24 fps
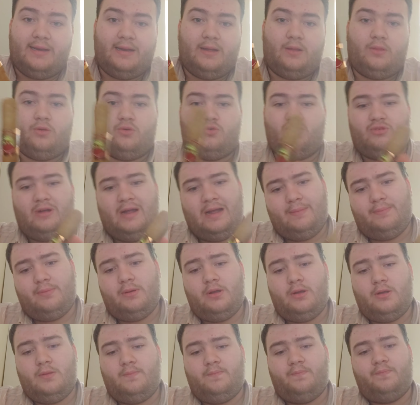Now, the
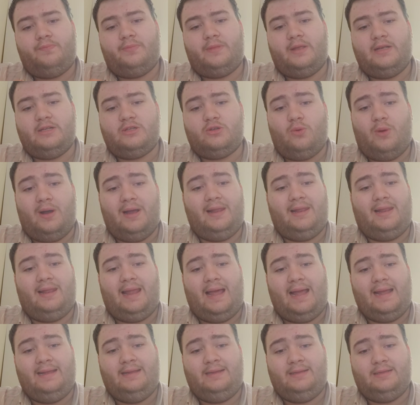wrapper is quite
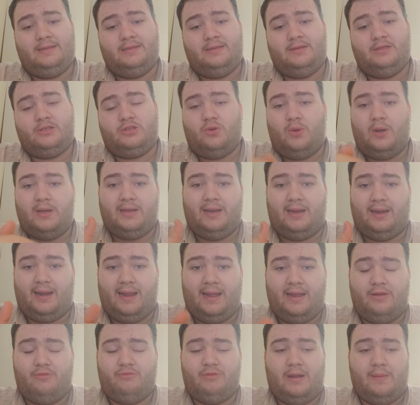light. It's quite a
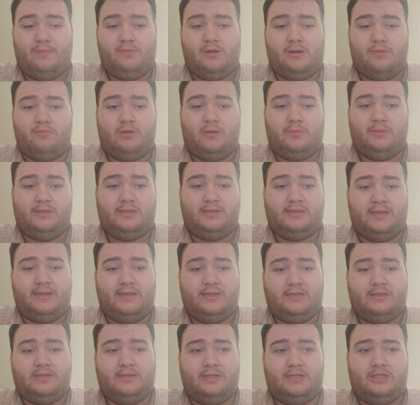light wrapper. I'd probably say
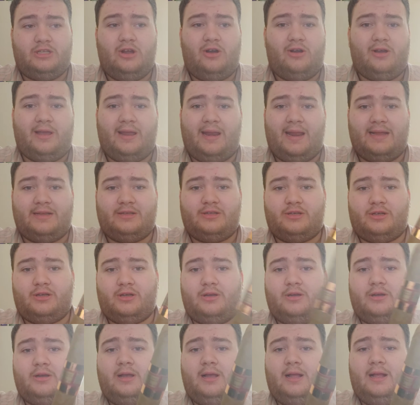it's not
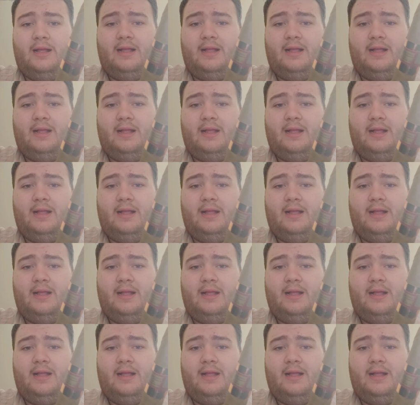Connecticut.